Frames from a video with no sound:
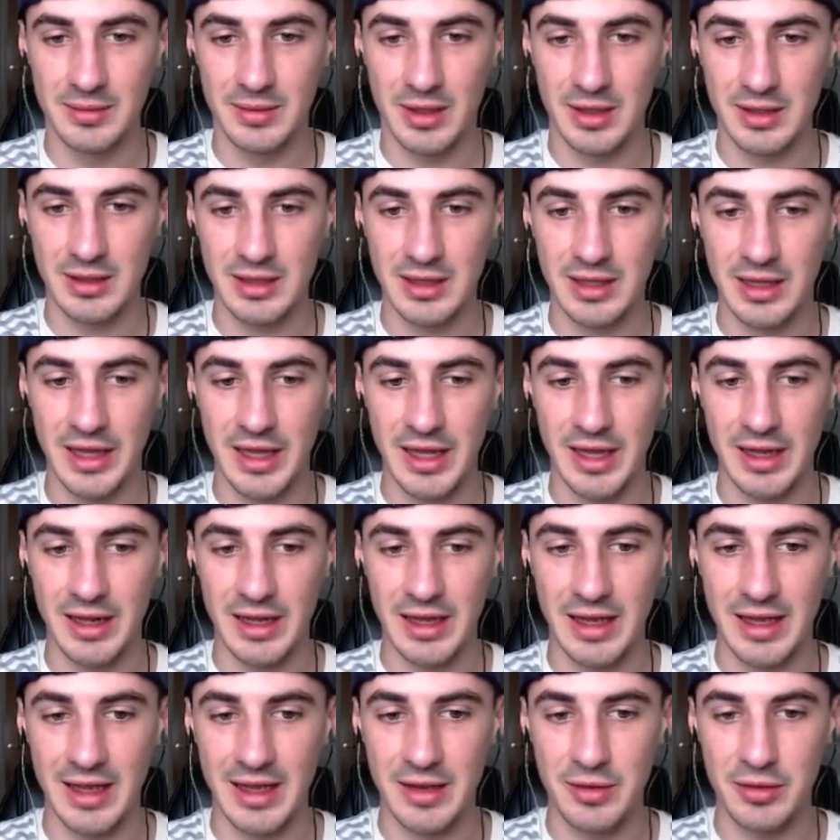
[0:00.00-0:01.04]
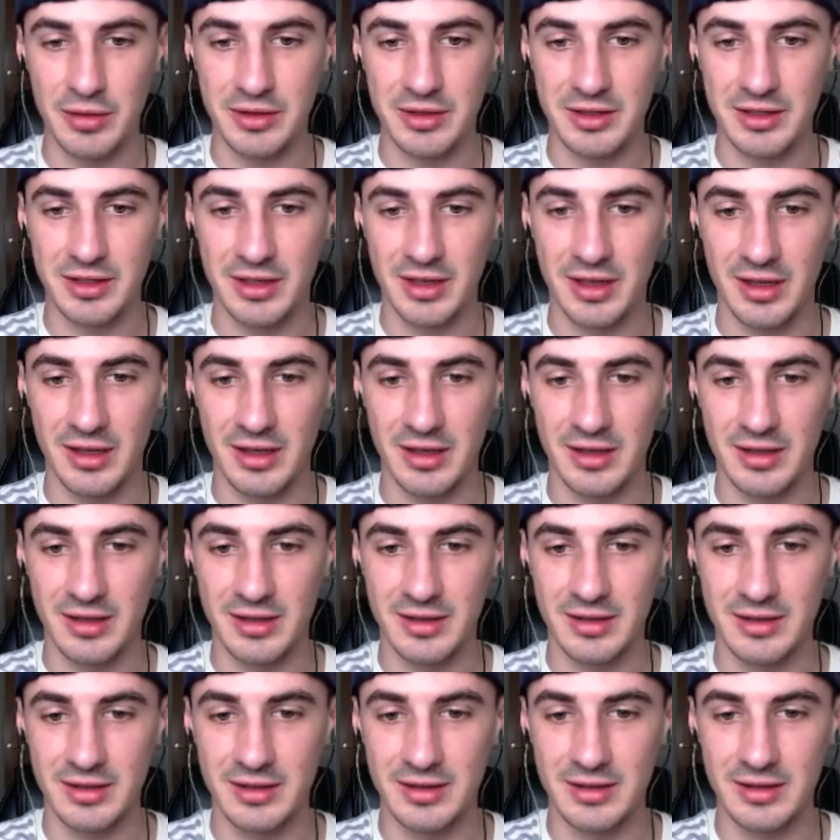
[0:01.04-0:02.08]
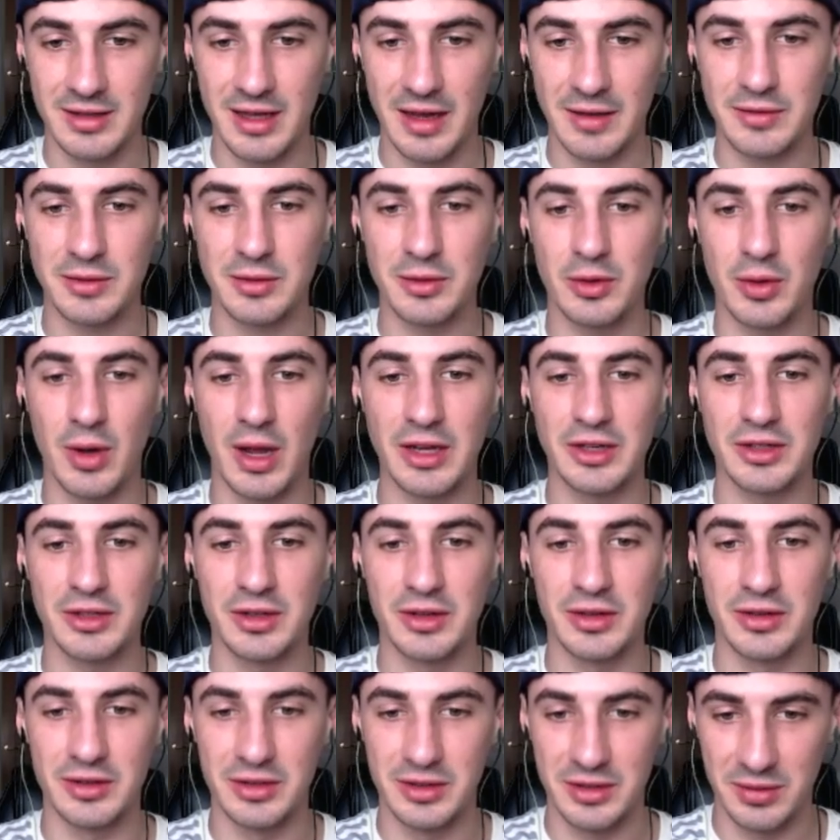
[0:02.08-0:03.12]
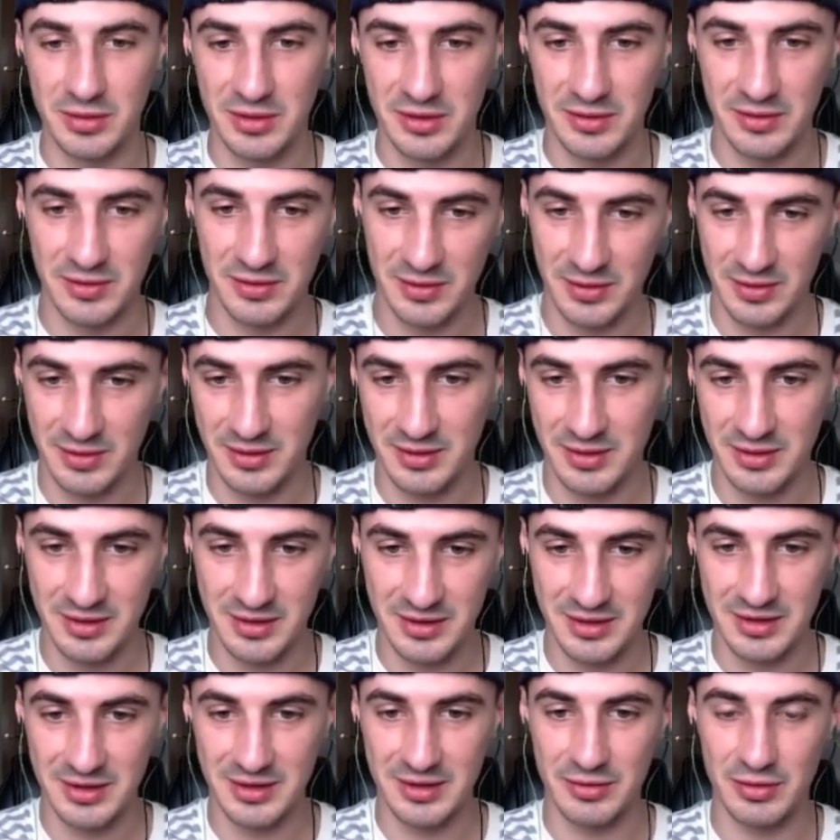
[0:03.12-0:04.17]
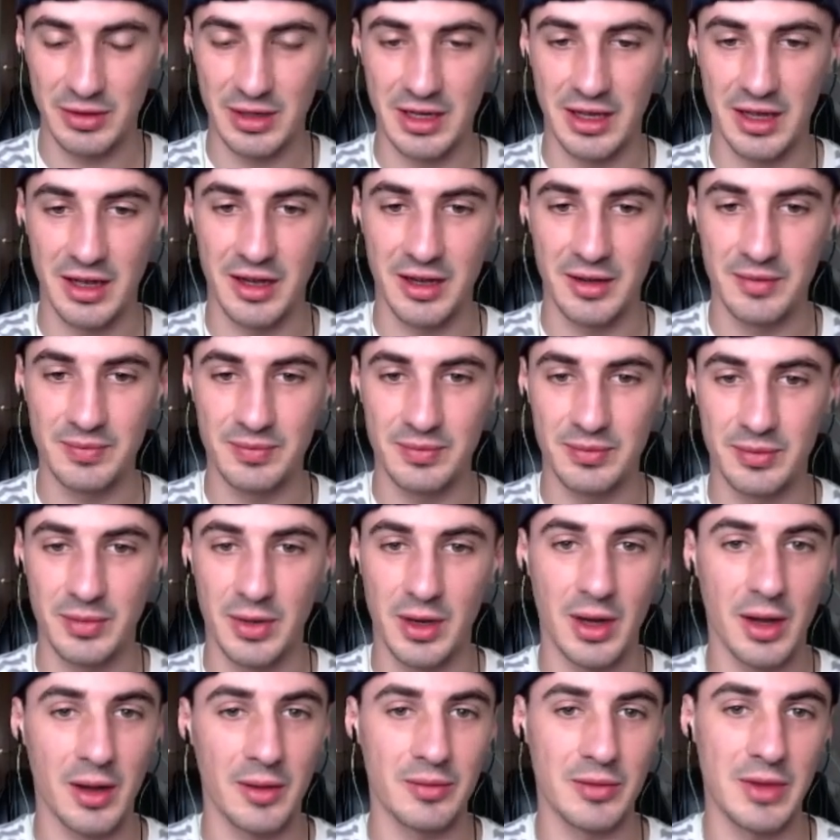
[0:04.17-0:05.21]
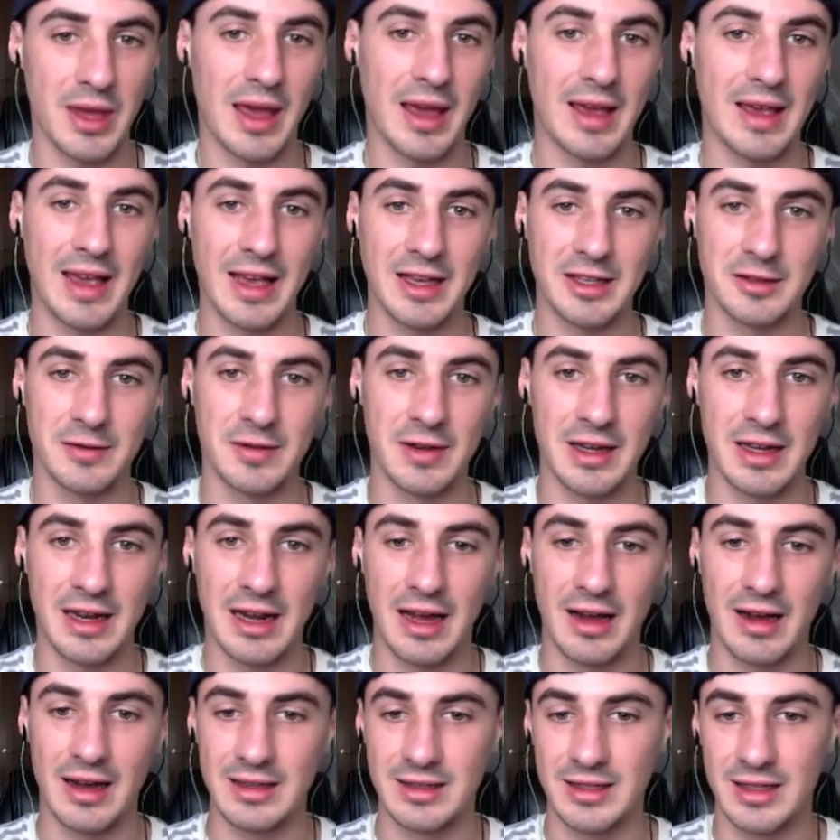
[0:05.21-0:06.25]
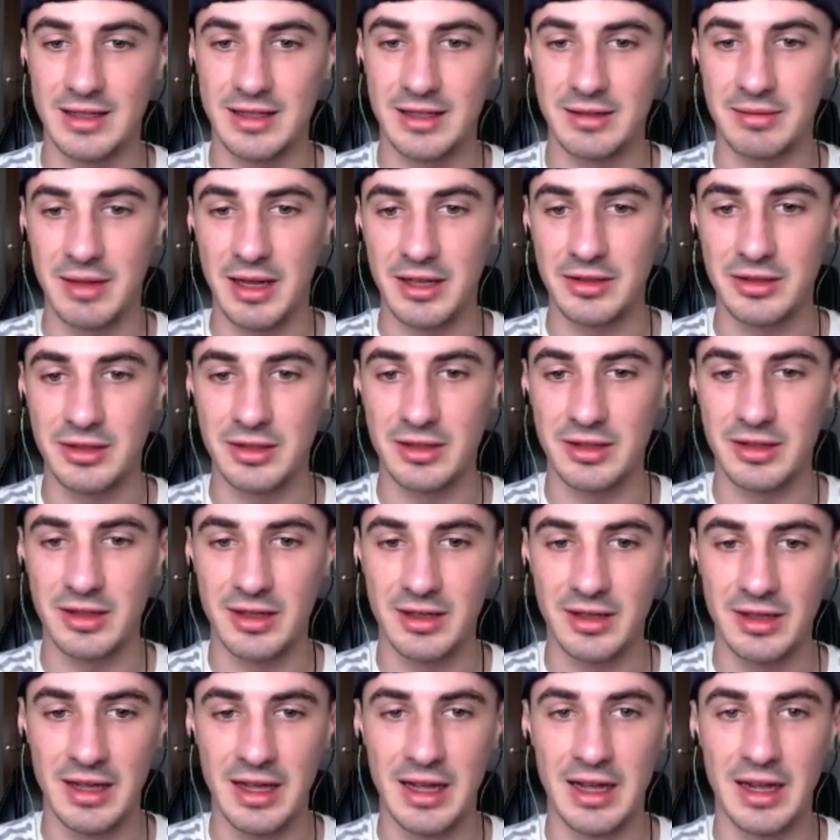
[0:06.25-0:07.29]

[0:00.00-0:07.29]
But clearly he wants to have some questions with Ricker. But yeah, he has figured out, as I did mention, that